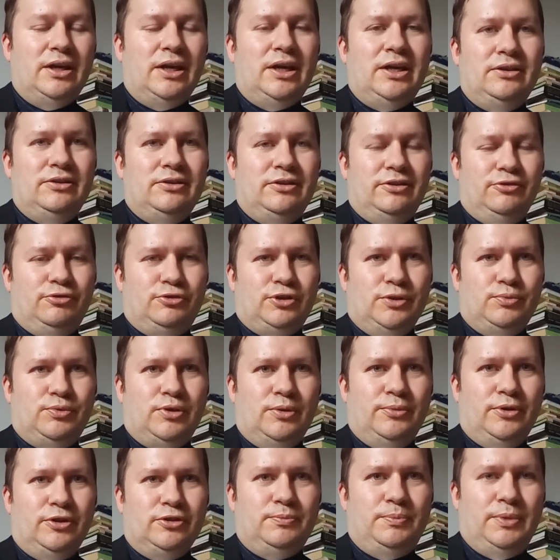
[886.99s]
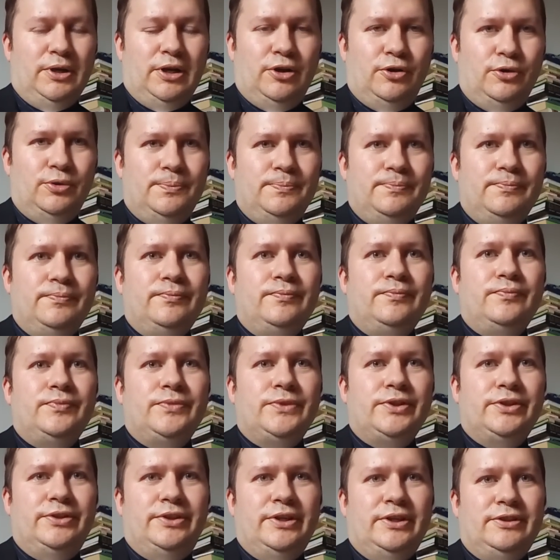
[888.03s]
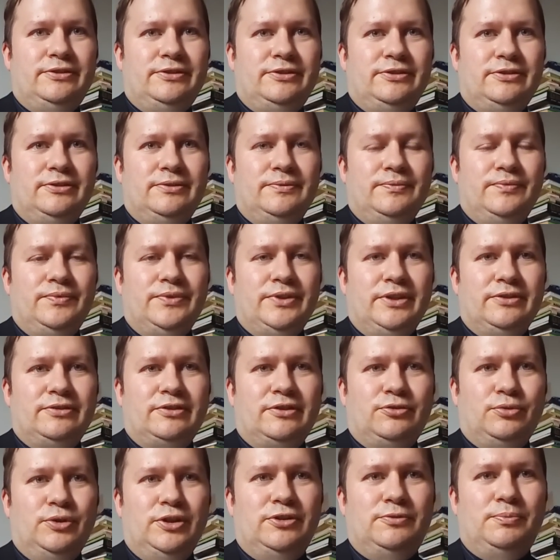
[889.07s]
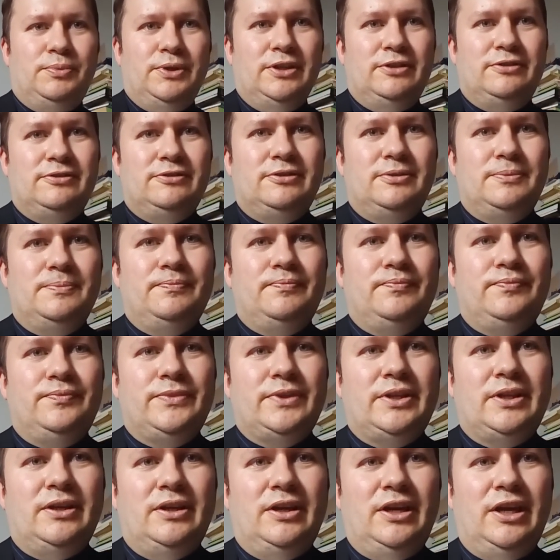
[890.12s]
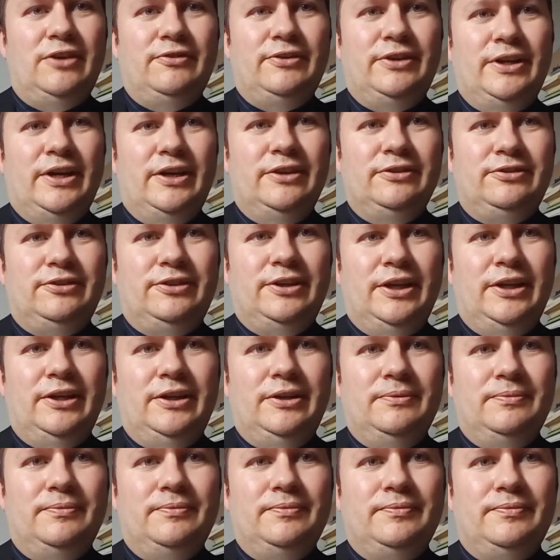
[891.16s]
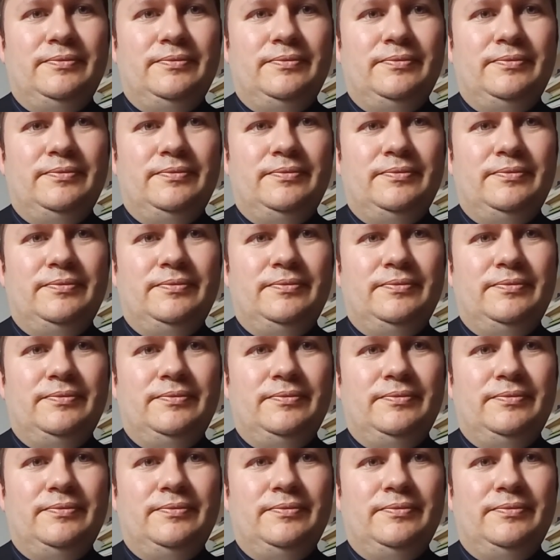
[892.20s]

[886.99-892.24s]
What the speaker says: in the description box below. This is A Swede Speaks. Have a nice day.